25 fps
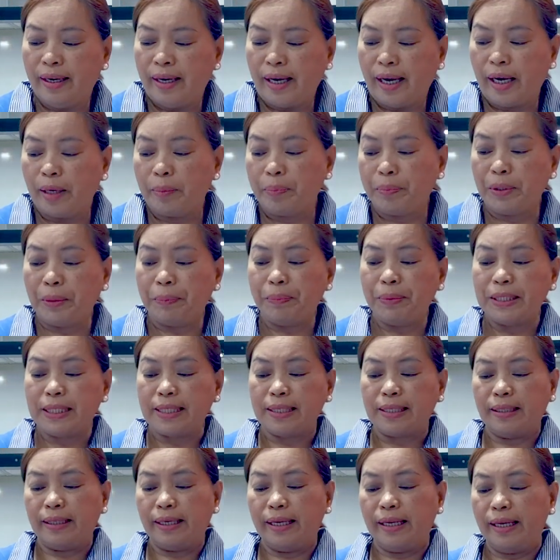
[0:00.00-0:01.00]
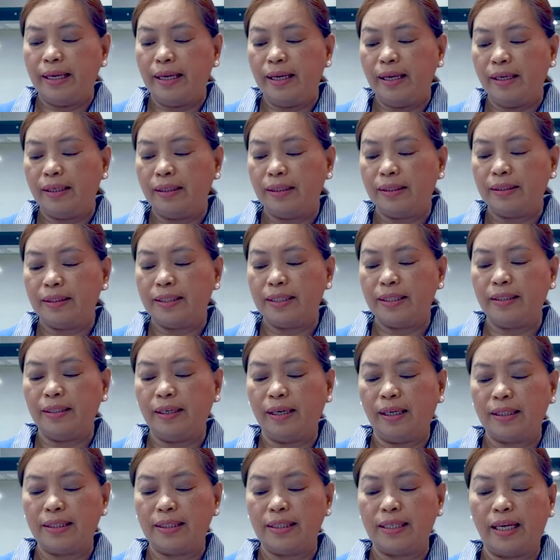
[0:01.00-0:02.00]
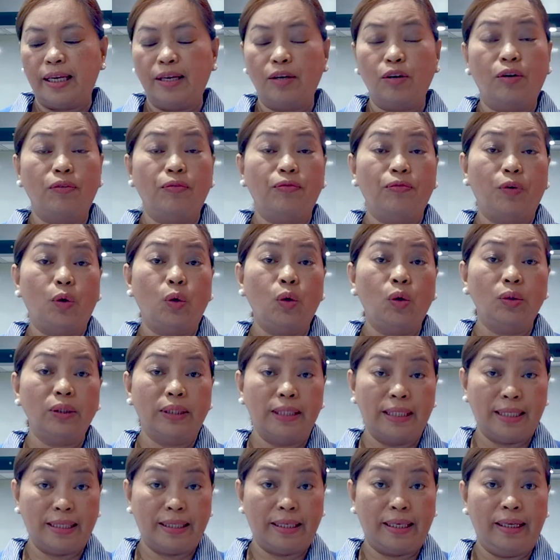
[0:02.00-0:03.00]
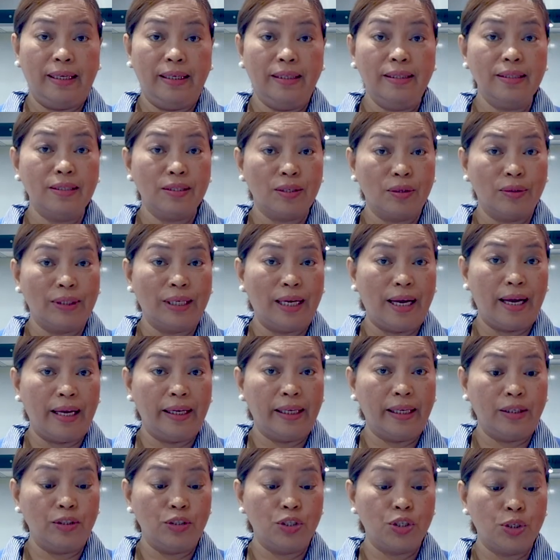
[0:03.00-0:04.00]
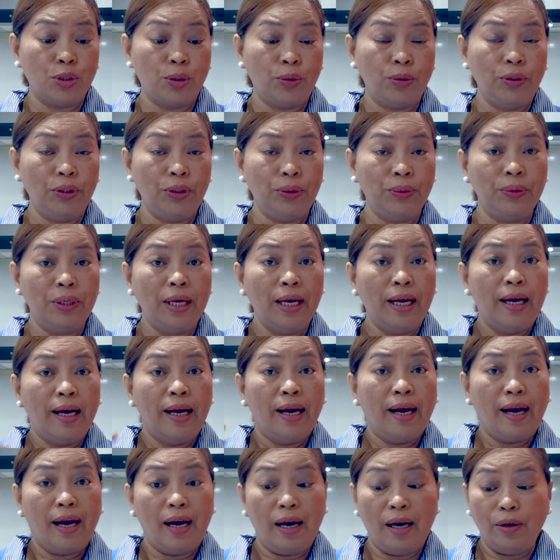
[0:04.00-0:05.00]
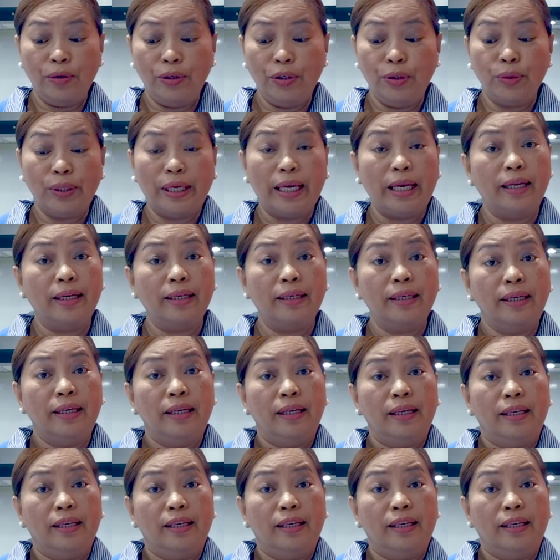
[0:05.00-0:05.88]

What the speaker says: I purposely did not take off all the skin so that I can show you how you can